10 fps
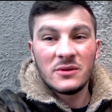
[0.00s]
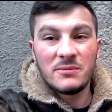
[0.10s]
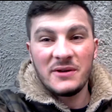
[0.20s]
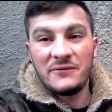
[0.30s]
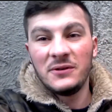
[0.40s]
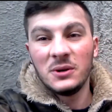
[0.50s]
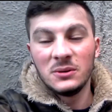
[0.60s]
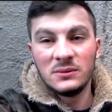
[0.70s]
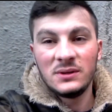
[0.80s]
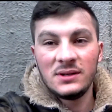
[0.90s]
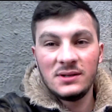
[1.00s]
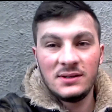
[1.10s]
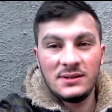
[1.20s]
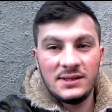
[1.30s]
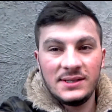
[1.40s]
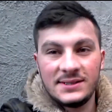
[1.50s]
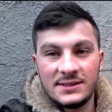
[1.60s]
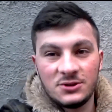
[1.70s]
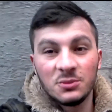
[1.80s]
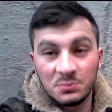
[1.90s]
My phone
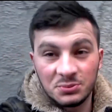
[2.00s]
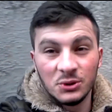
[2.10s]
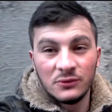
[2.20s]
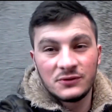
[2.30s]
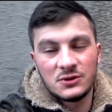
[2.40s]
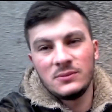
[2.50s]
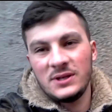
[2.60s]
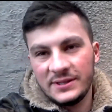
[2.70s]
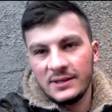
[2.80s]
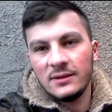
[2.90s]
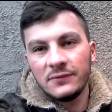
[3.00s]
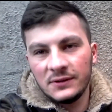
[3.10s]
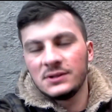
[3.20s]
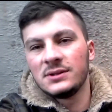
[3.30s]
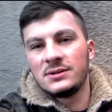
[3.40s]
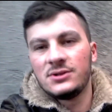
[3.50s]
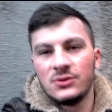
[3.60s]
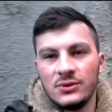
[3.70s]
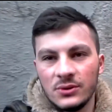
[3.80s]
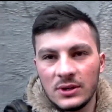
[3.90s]
is to prove to myself and
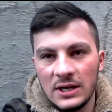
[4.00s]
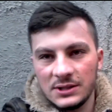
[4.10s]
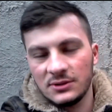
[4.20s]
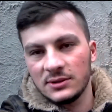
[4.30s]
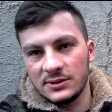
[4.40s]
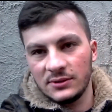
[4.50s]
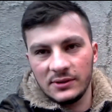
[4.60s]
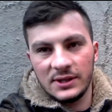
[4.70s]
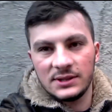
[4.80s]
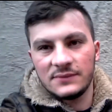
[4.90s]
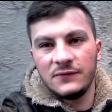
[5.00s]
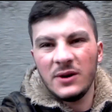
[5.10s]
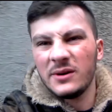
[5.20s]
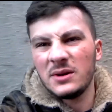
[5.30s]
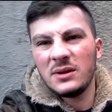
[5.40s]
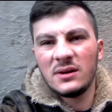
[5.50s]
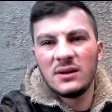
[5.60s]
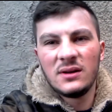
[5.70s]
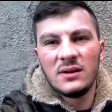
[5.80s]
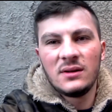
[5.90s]
to you guys also that vlogging,
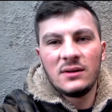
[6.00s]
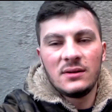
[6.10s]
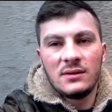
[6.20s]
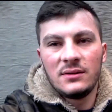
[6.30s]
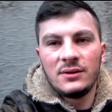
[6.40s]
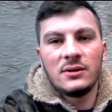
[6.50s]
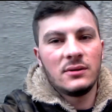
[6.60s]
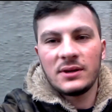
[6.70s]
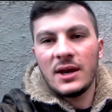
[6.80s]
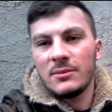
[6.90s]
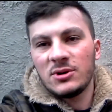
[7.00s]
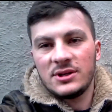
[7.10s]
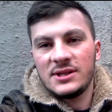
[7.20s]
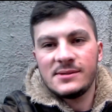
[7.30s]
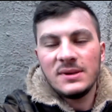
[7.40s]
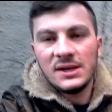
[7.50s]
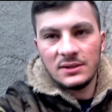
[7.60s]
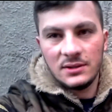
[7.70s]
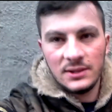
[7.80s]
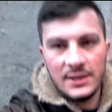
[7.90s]
you know, camera doesn't
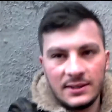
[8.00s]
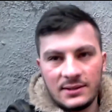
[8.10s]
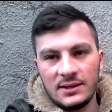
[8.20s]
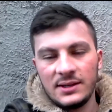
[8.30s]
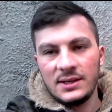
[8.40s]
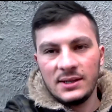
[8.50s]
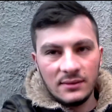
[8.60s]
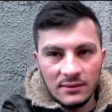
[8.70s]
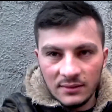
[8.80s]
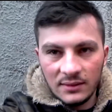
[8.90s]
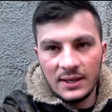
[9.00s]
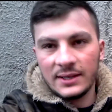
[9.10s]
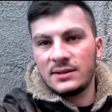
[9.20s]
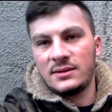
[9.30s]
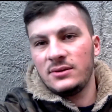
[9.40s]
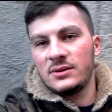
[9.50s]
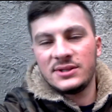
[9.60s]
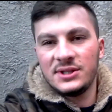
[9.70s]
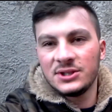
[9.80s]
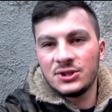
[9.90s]
matter, like you
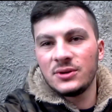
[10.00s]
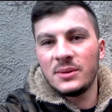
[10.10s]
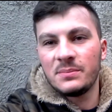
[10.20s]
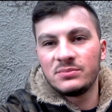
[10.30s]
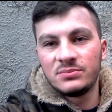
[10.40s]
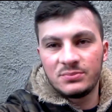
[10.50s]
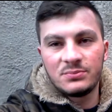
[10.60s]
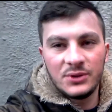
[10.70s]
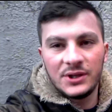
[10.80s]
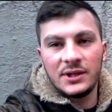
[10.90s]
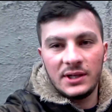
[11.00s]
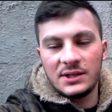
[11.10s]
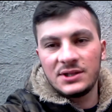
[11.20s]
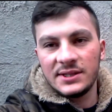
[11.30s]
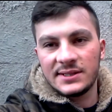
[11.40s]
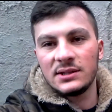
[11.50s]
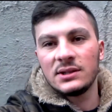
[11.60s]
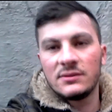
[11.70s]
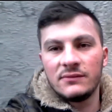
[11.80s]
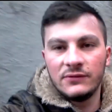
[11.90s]
can still shoot a pretty
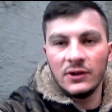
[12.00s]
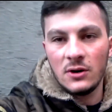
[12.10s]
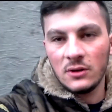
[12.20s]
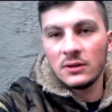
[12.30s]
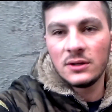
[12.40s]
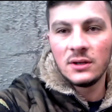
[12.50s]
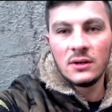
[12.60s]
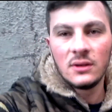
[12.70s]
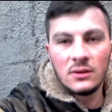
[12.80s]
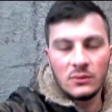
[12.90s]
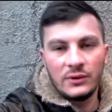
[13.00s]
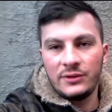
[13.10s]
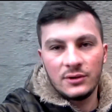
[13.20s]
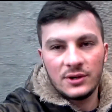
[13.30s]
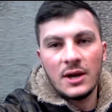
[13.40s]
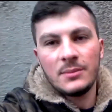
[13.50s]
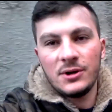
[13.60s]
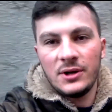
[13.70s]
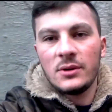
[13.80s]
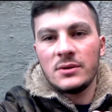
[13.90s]
decent vlog with your
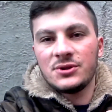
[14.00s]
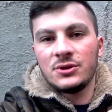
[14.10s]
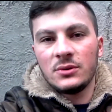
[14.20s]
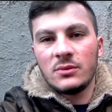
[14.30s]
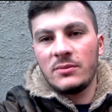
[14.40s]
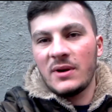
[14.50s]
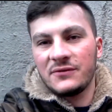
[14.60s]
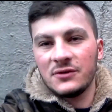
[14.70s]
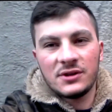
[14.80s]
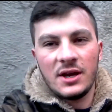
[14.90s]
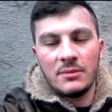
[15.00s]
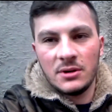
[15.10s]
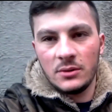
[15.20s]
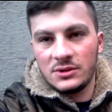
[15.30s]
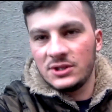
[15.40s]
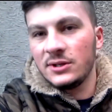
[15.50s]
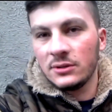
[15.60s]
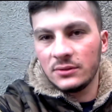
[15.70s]
camera. Now I'm shooting with my front camera, which is not